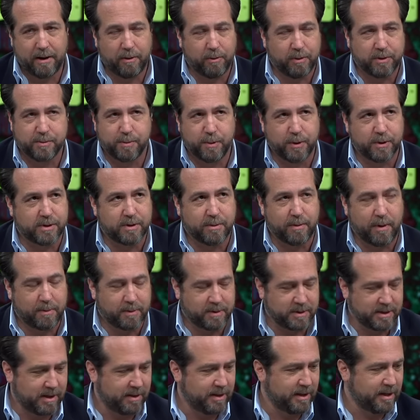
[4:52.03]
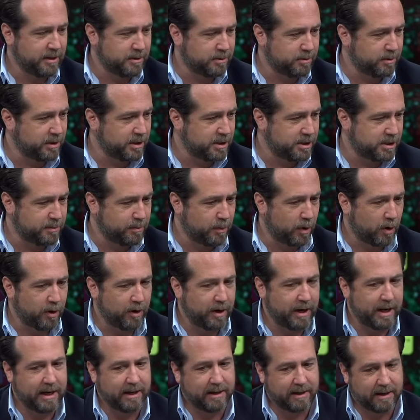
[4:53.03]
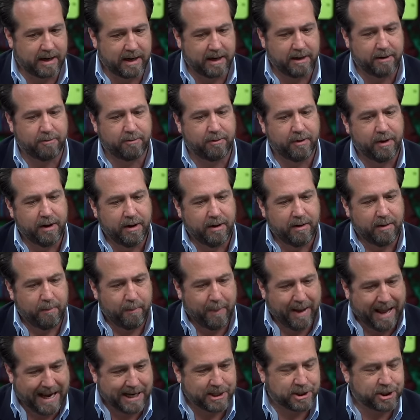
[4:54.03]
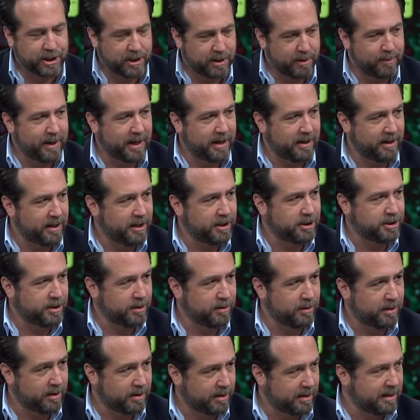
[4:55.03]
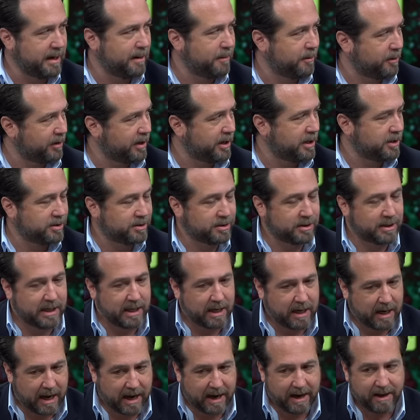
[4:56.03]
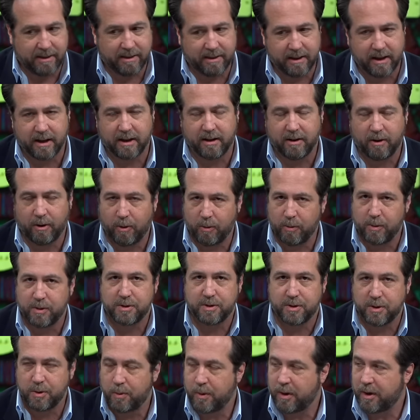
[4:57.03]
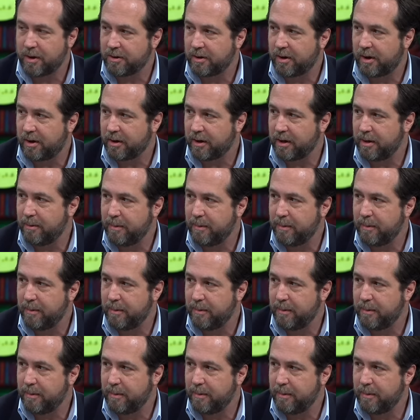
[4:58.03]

I always yeah. boost him up because I think he's really smart and kind of passionate about an issue that the Democrats can, I think, always do well talking